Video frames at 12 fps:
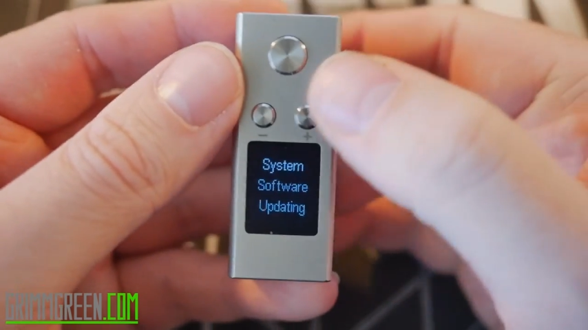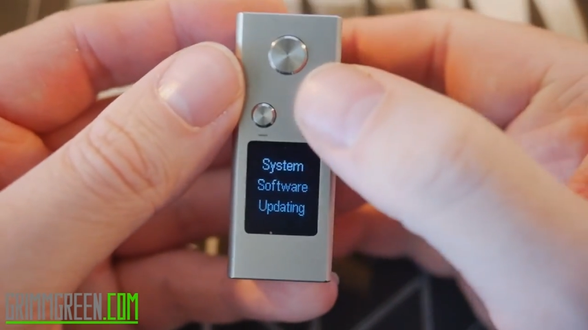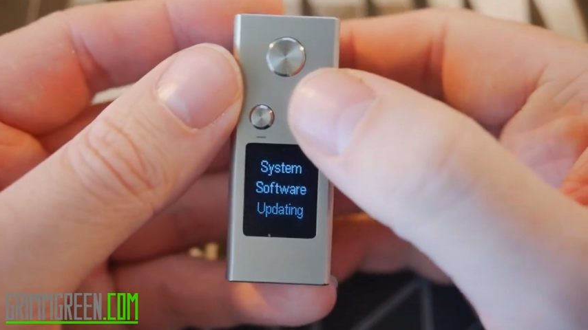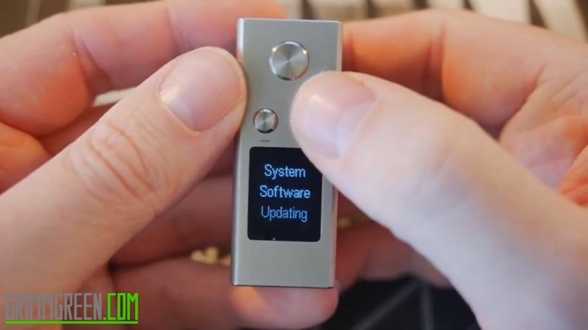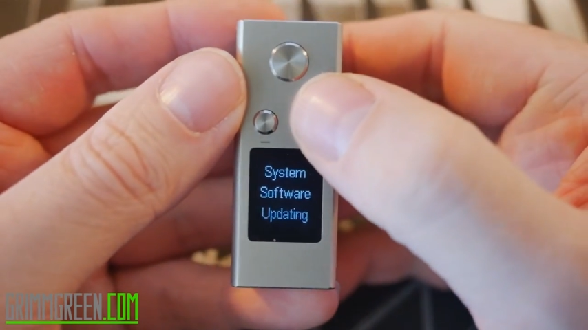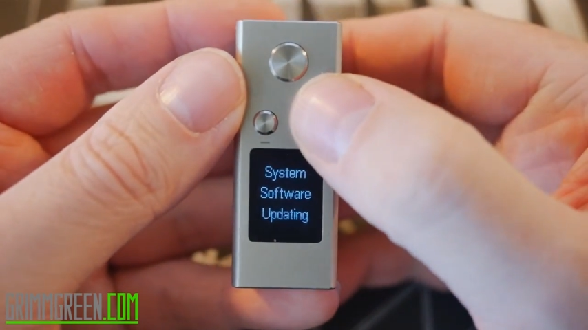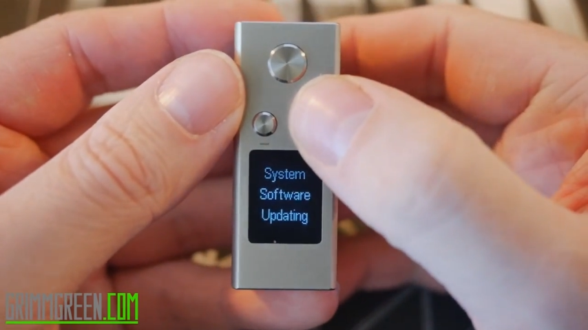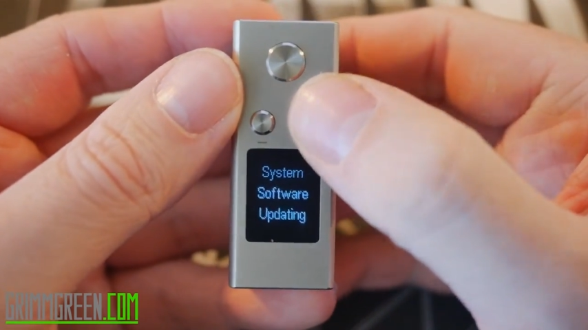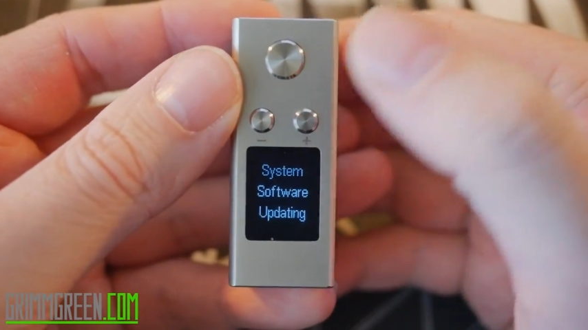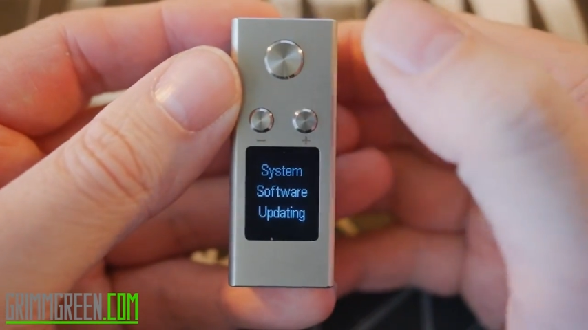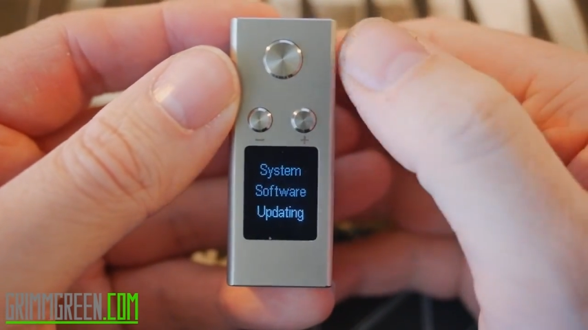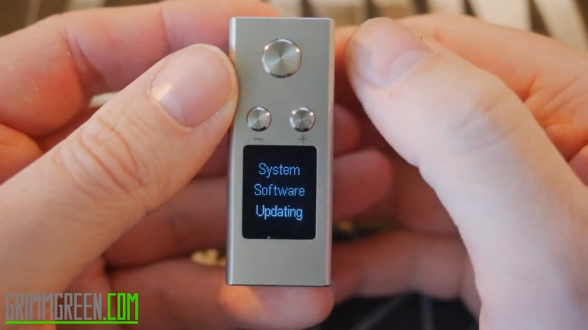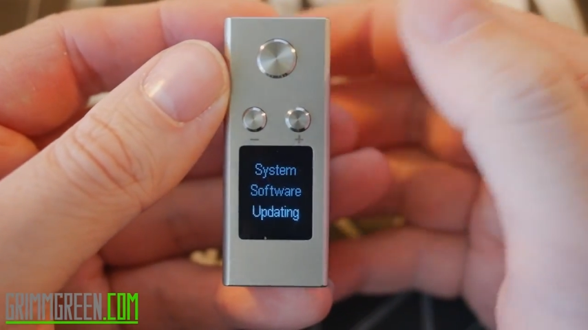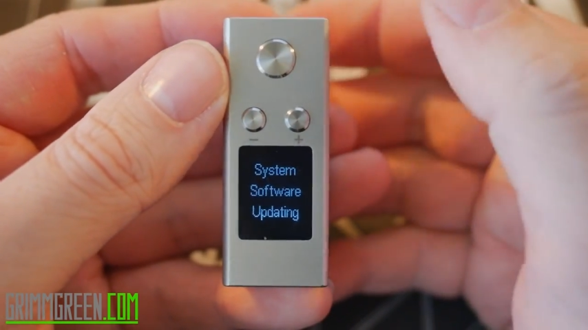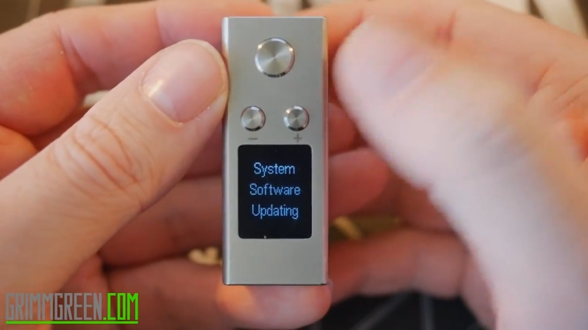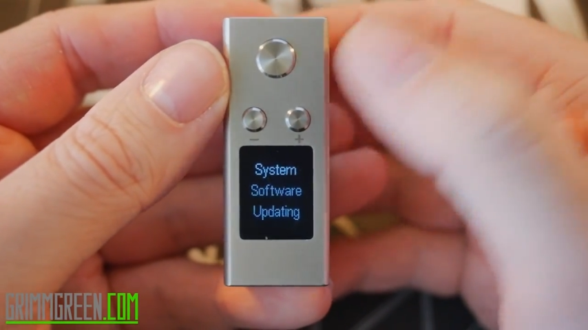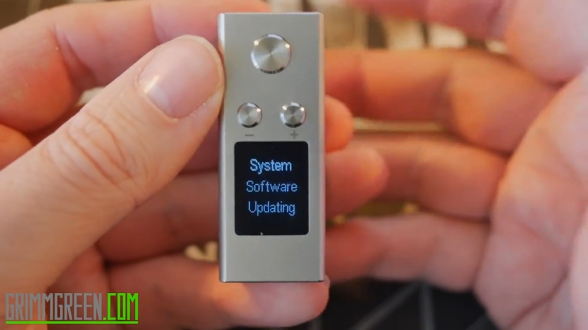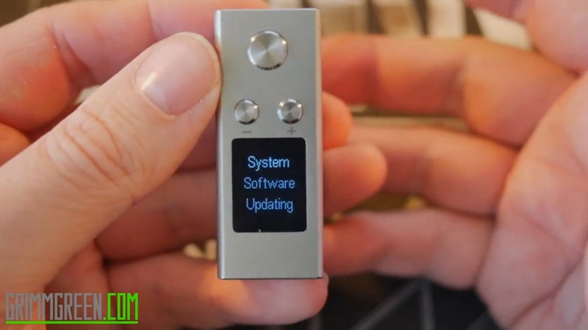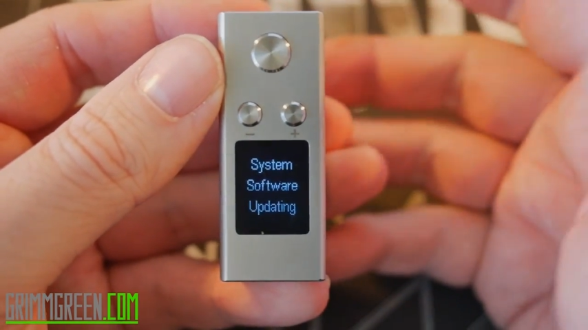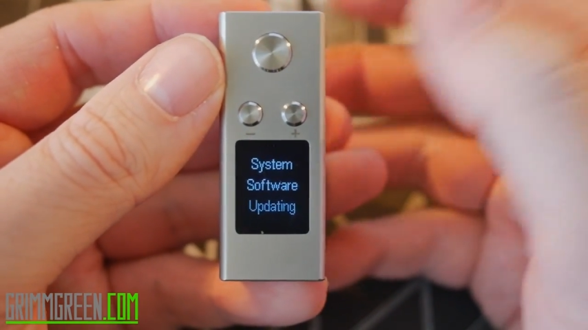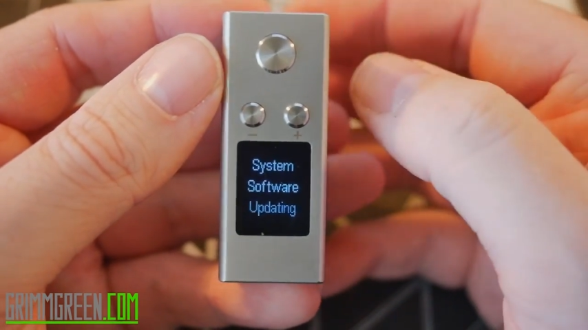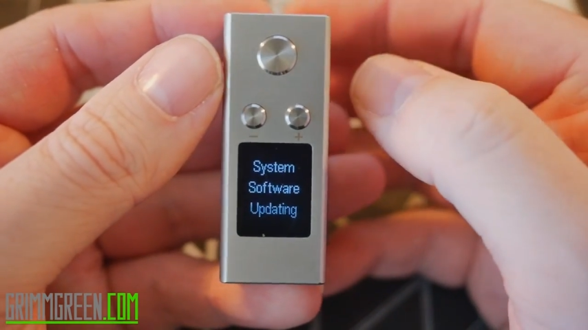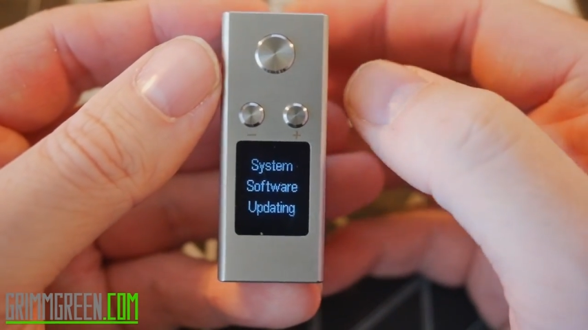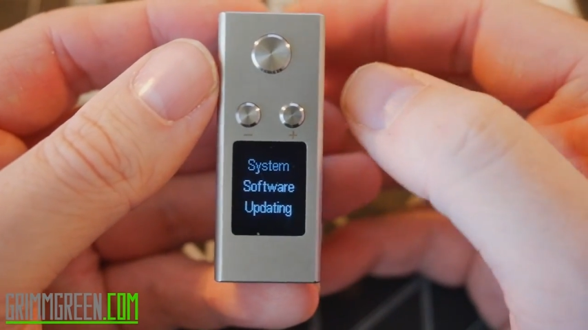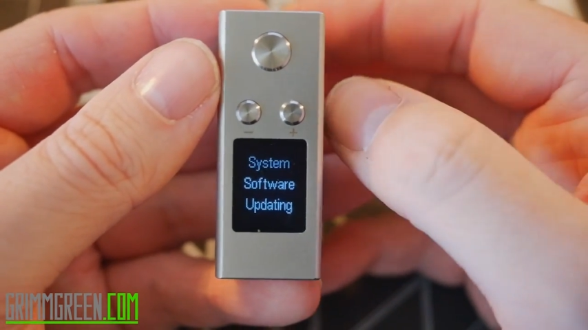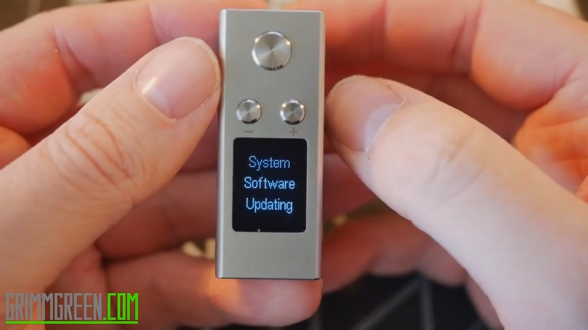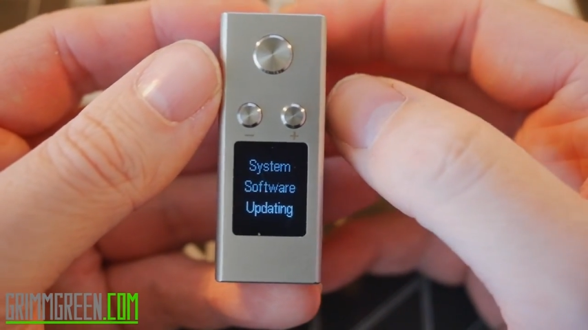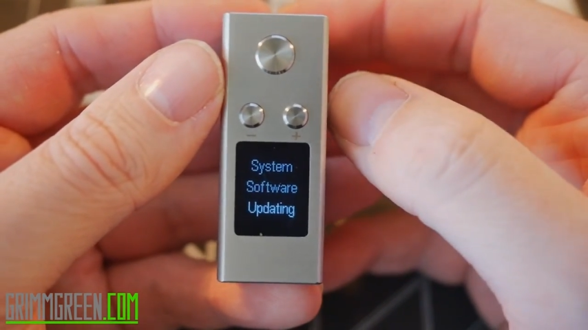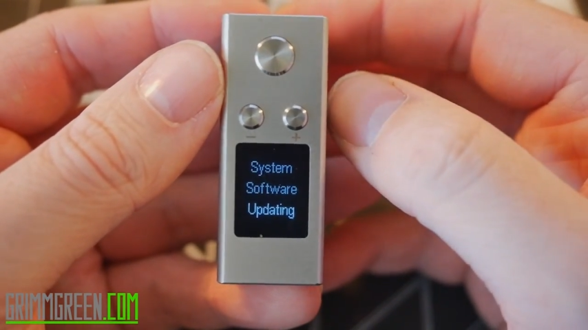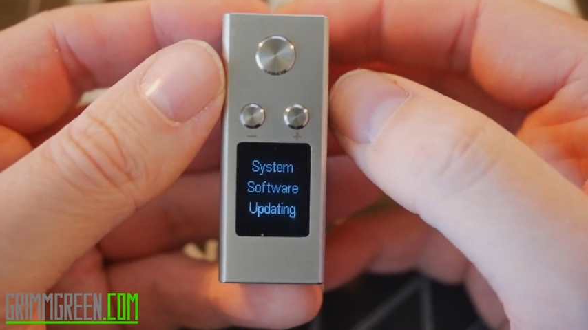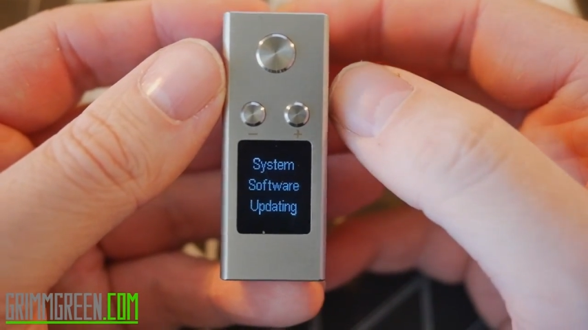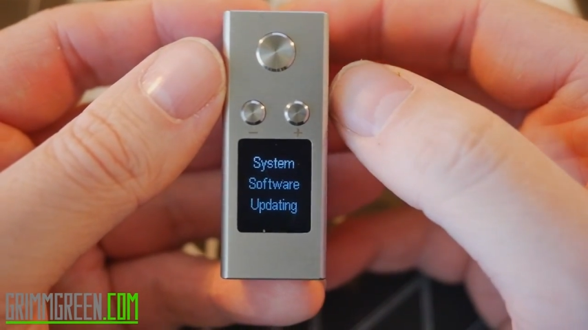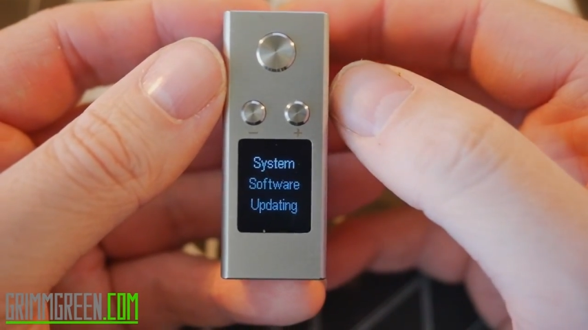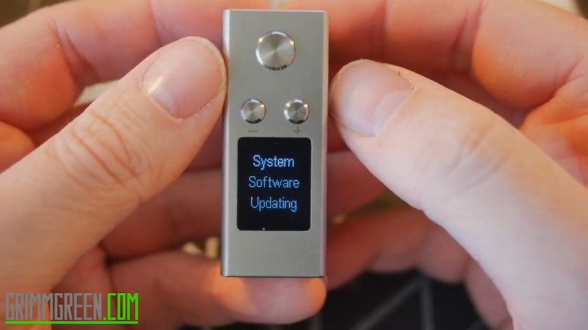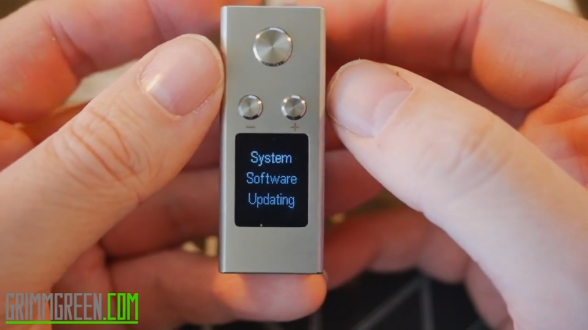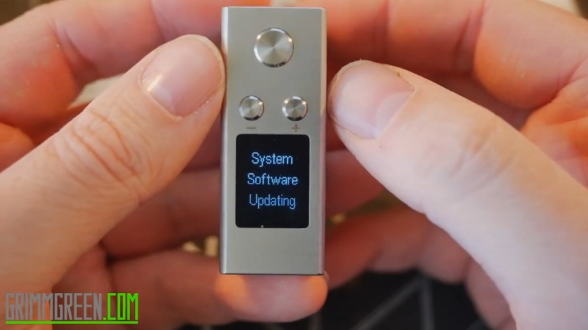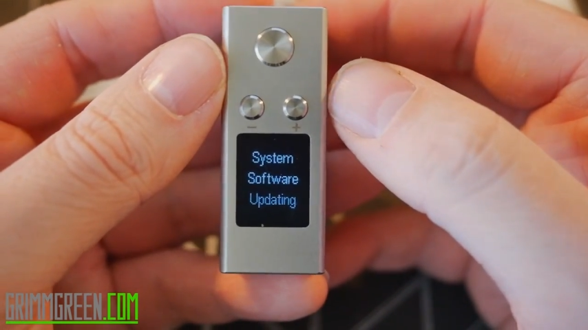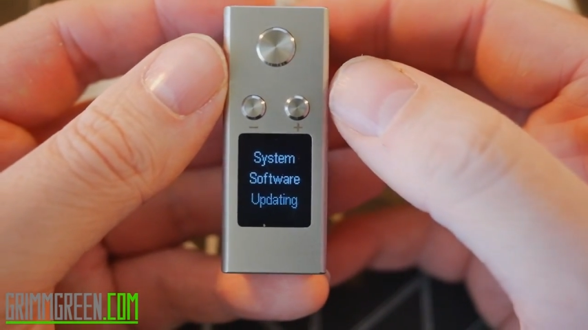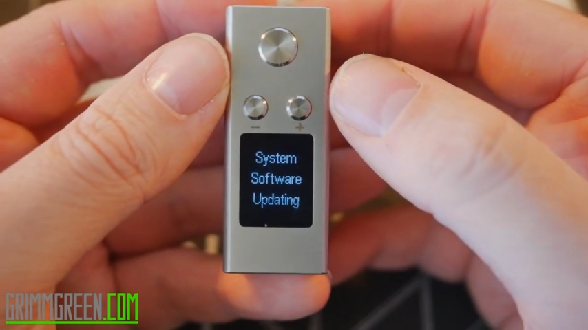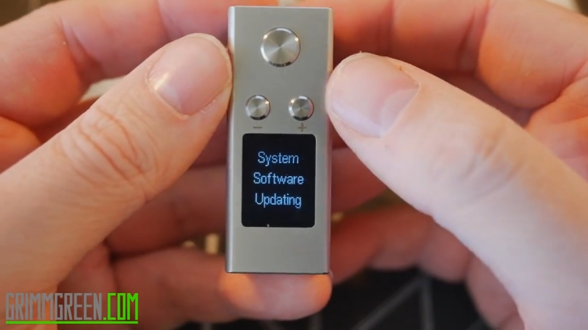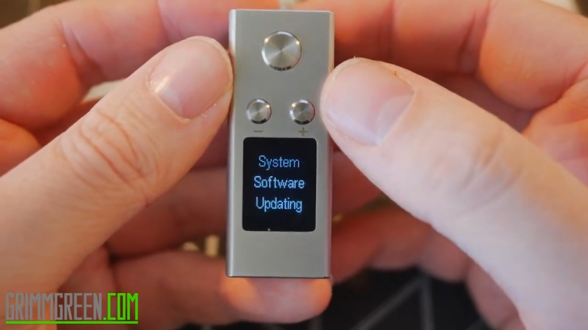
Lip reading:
[unreadable: no face in view]